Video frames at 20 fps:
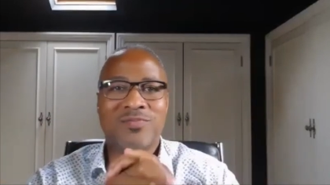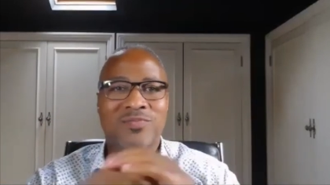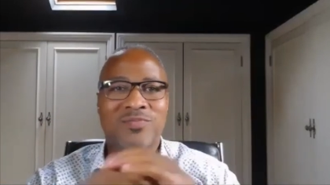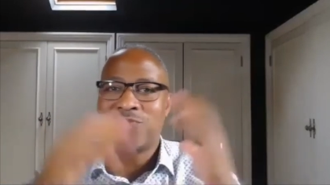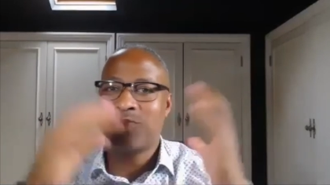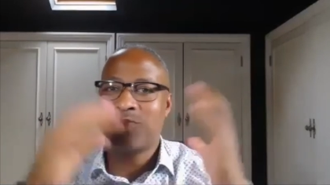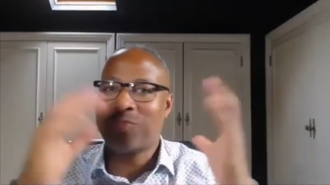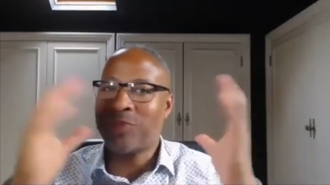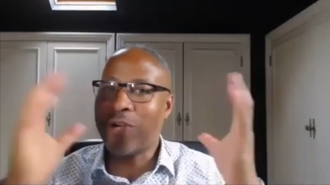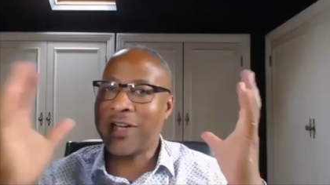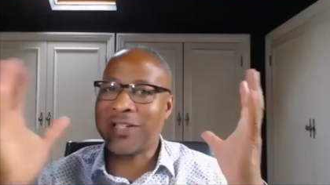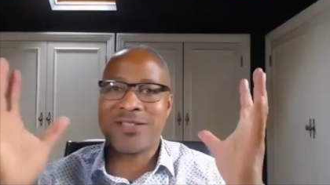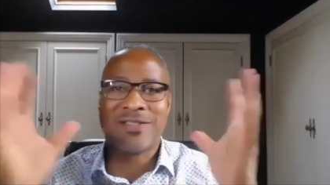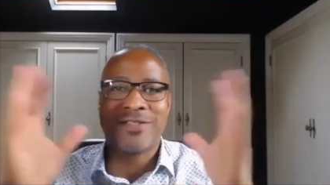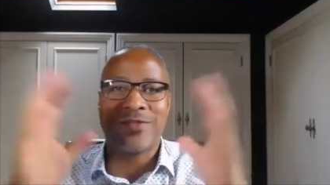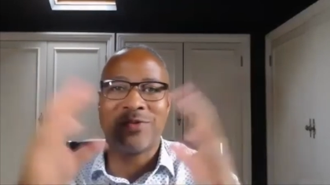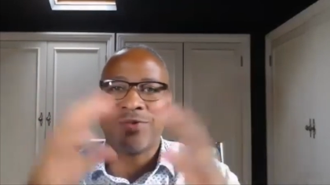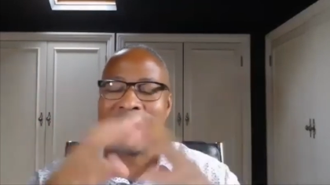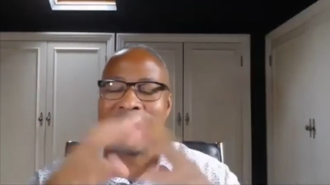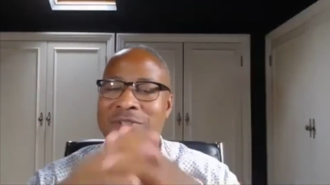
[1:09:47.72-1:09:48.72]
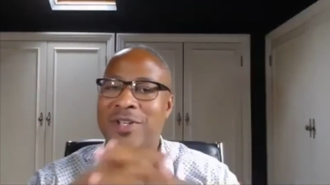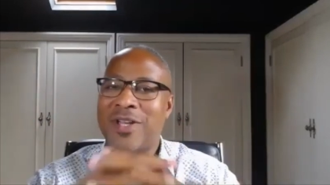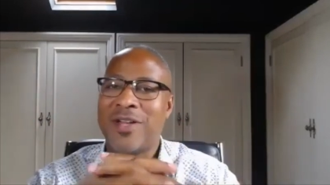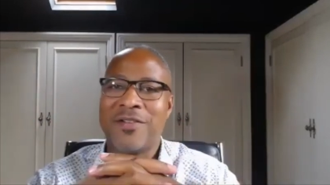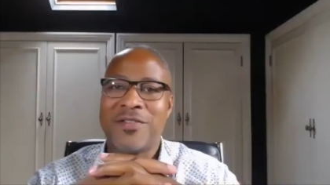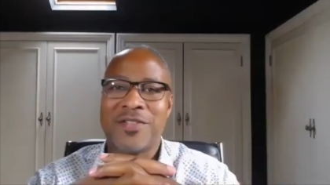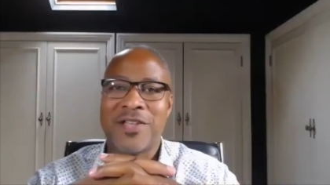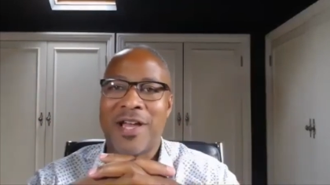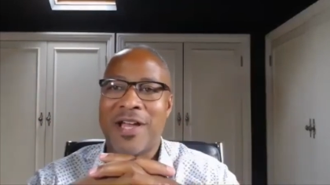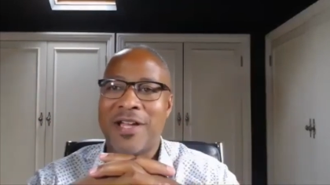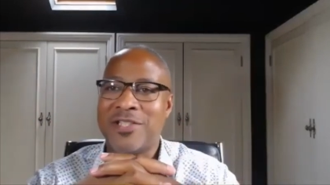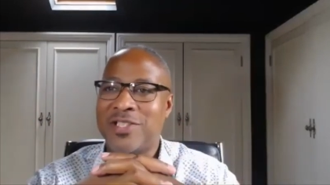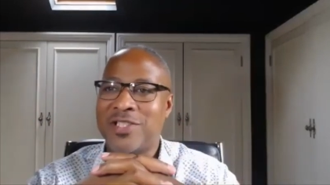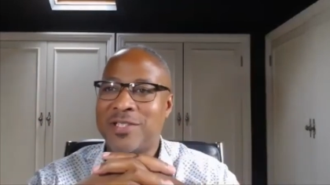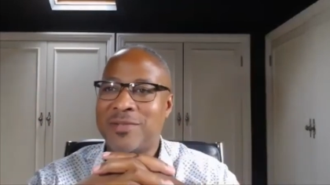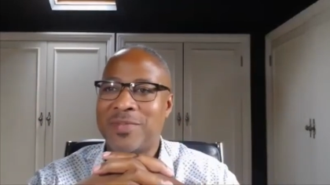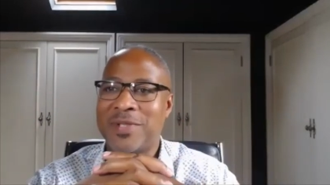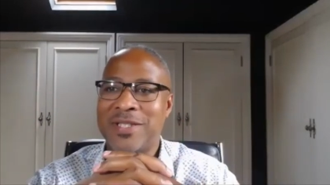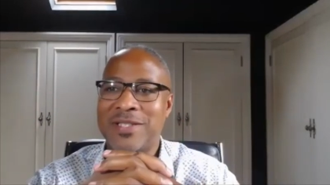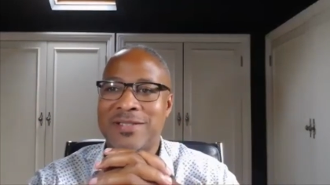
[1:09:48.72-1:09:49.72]
practice all those hygiene
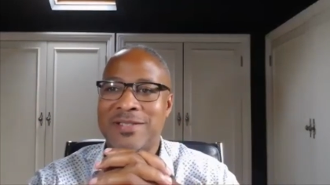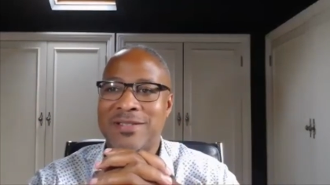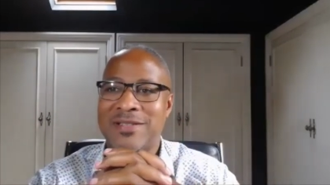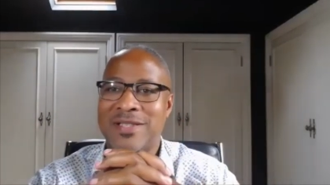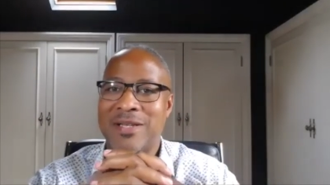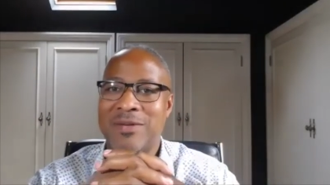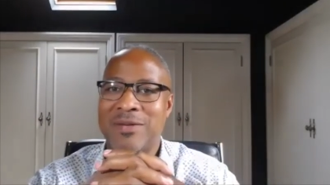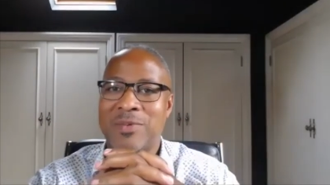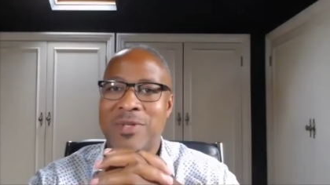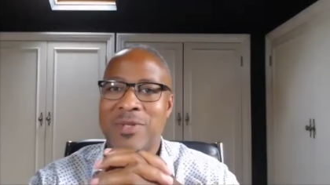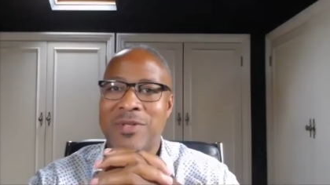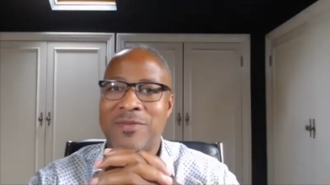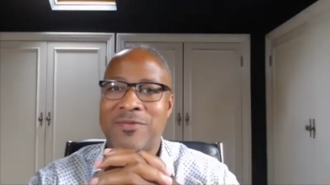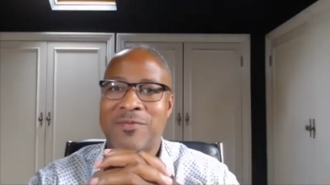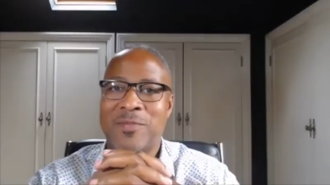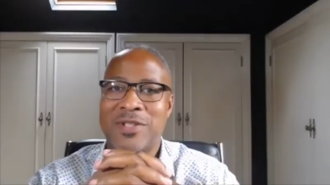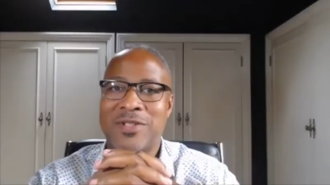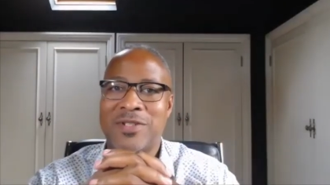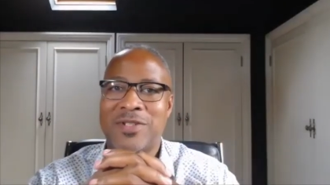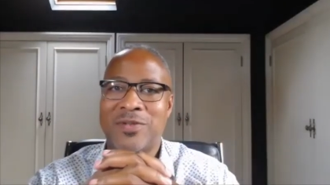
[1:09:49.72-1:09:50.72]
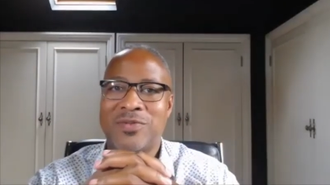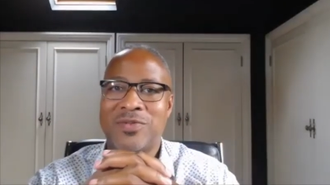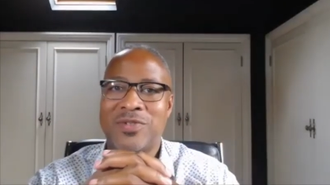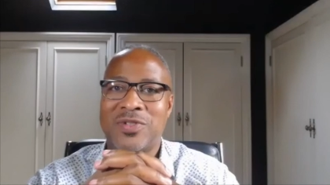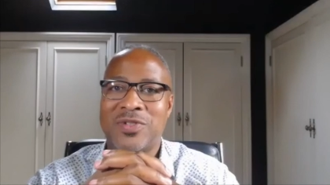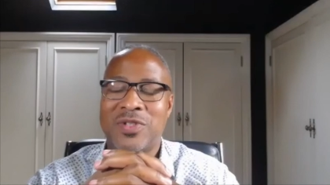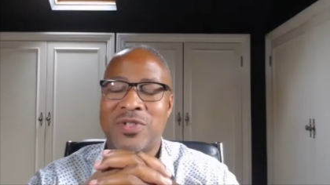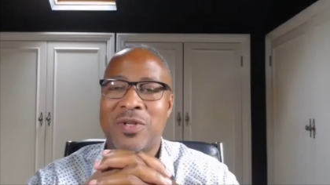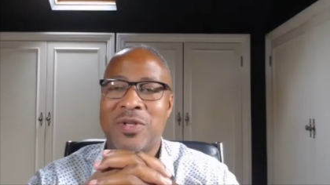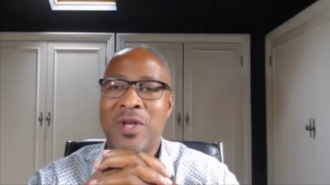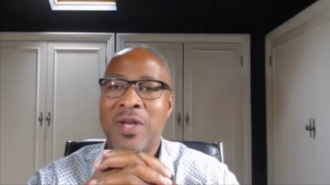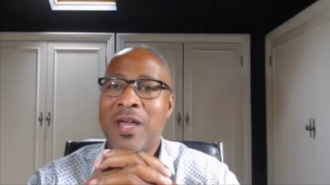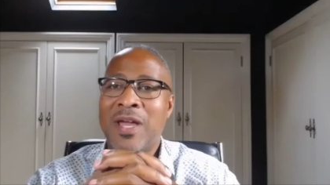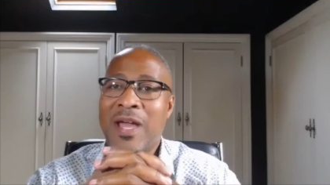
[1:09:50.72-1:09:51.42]
pieces that we've been told to do.